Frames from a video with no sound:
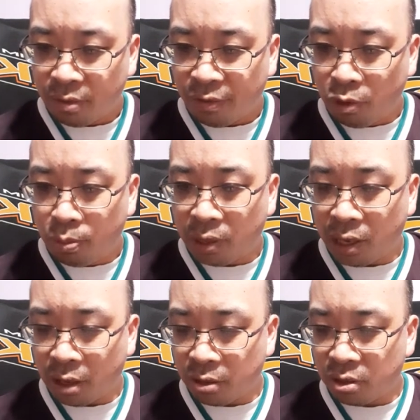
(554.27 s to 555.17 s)
few
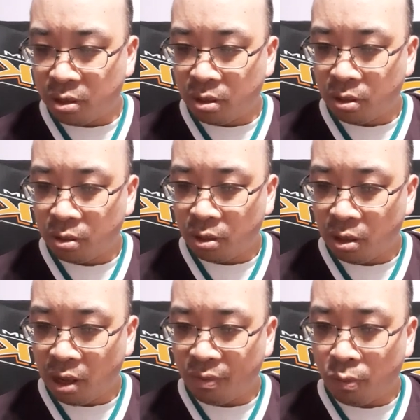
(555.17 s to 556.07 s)
players
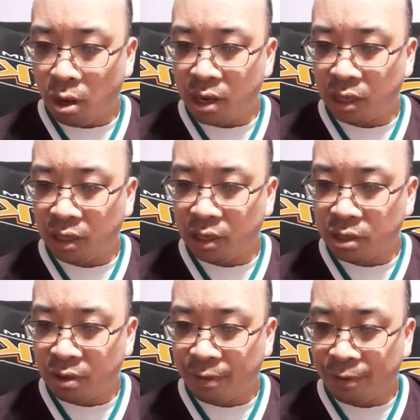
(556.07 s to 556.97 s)
have won at
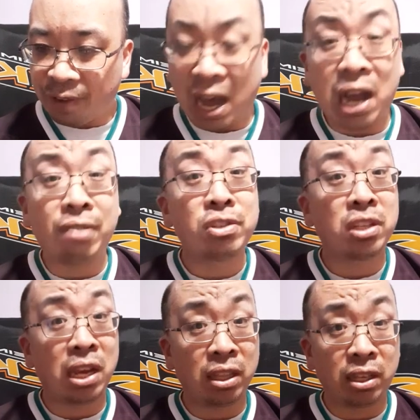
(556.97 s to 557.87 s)
least five
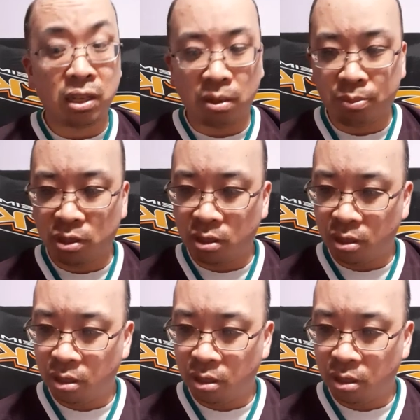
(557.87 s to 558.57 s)
Stanley Cups,